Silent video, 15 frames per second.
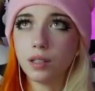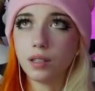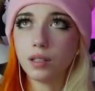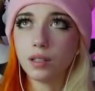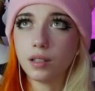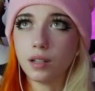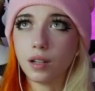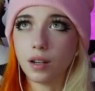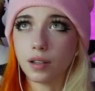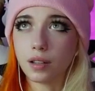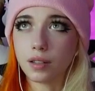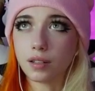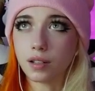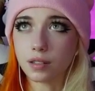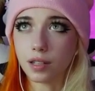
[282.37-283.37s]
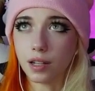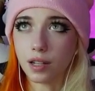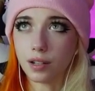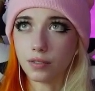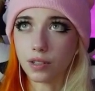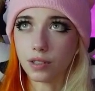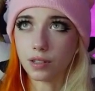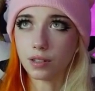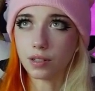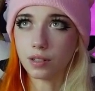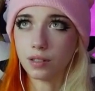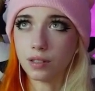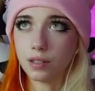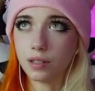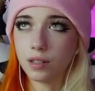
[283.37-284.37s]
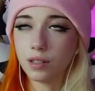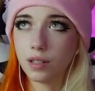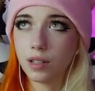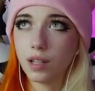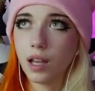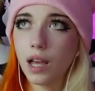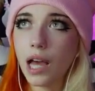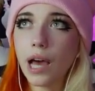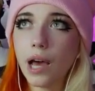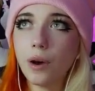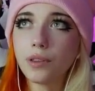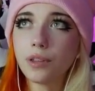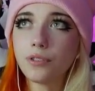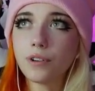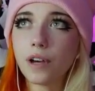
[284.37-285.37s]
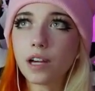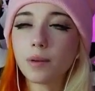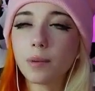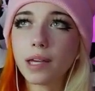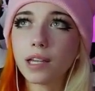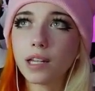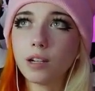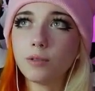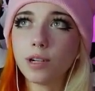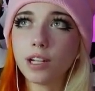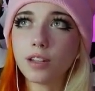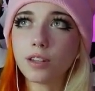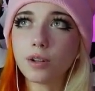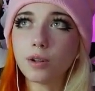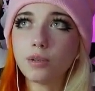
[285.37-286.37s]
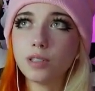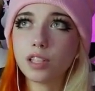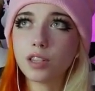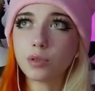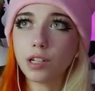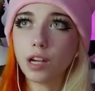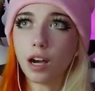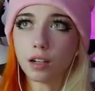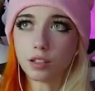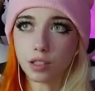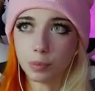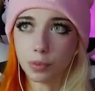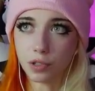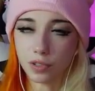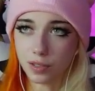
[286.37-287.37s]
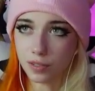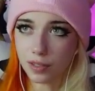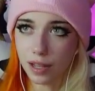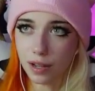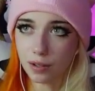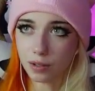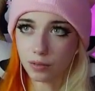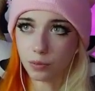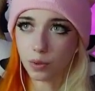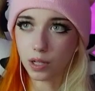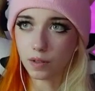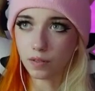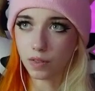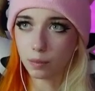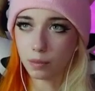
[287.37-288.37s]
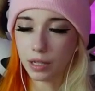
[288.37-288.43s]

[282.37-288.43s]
Oh, that's Octavian. How the f*** am I getting one of the only three octopuses out of one of the many